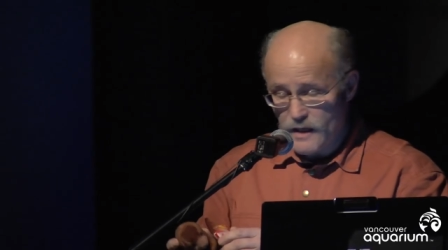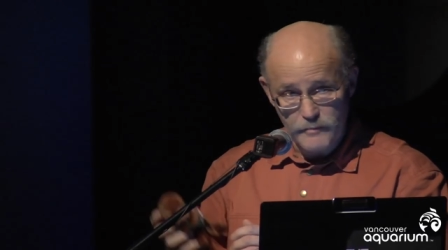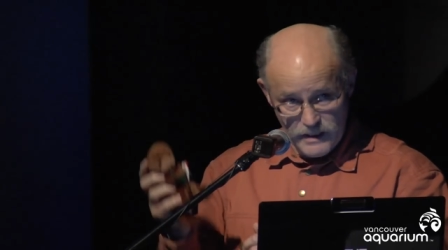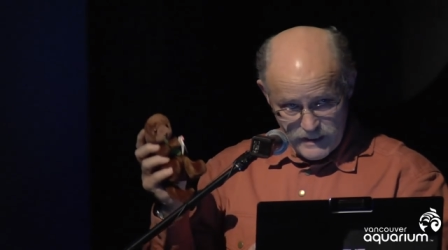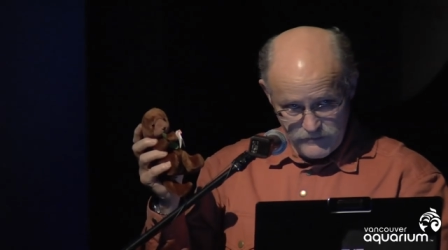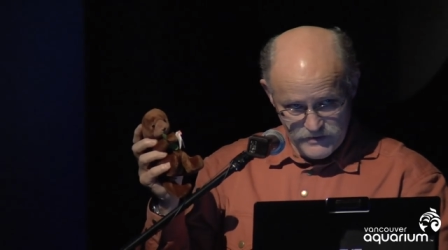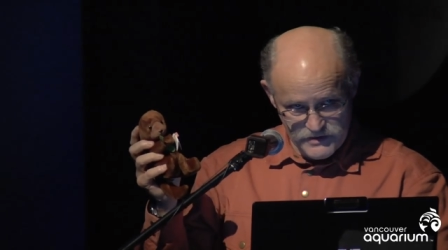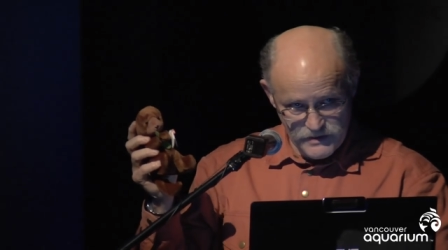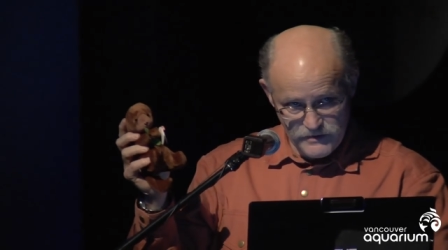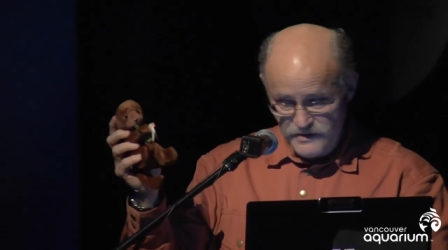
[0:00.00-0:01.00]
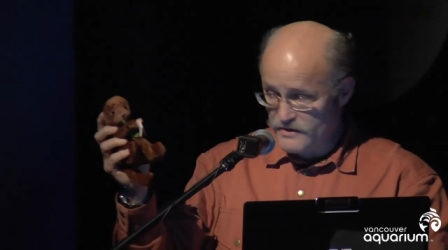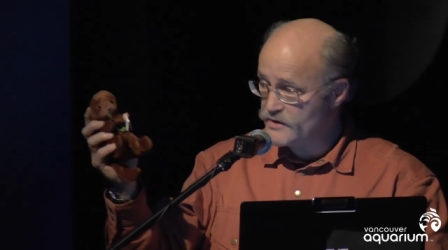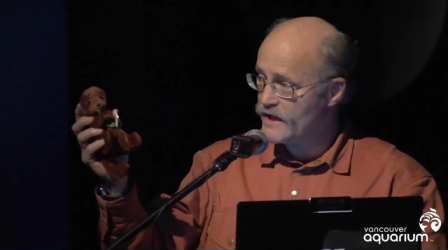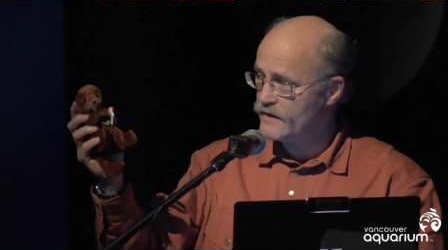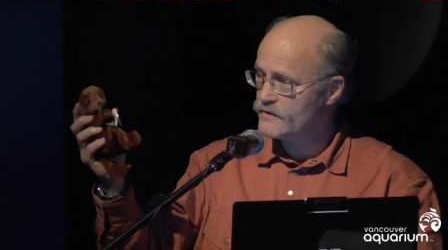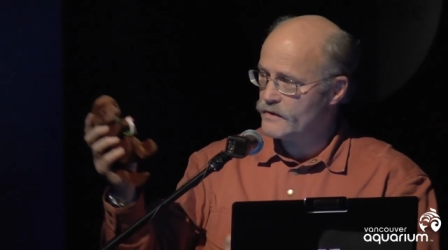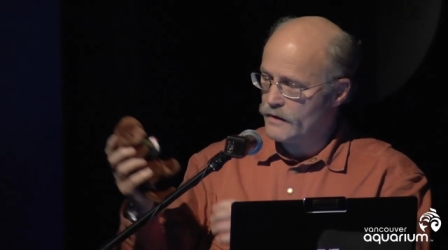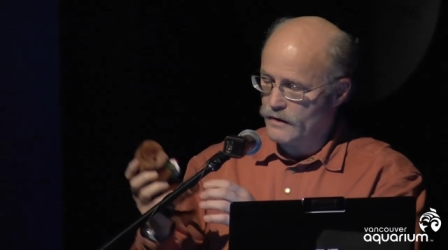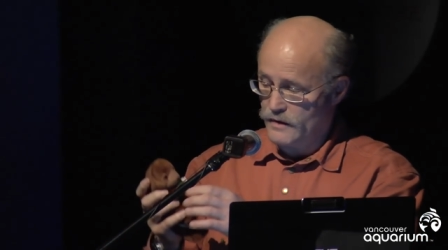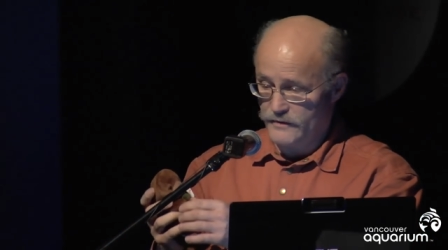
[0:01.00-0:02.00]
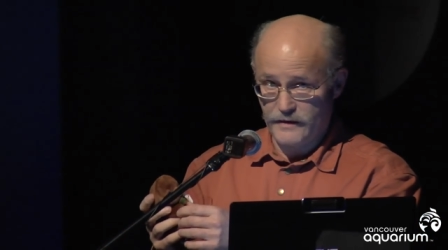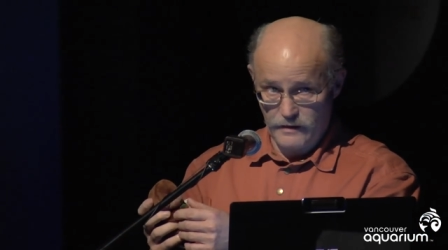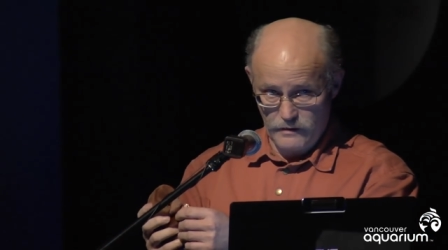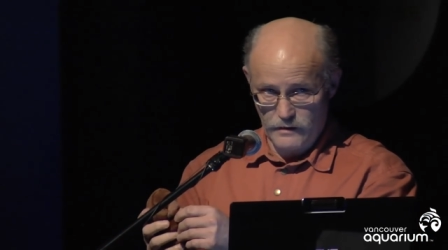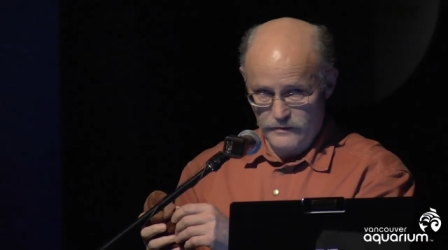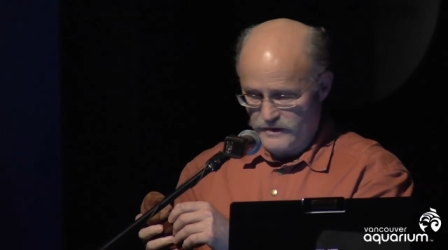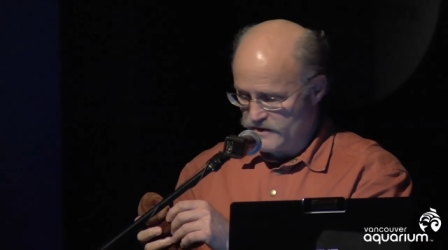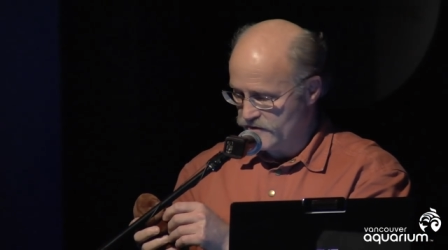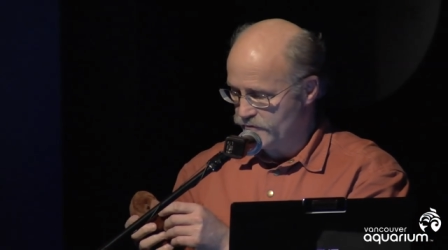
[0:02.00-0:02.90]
But I have a serious intent on, on this.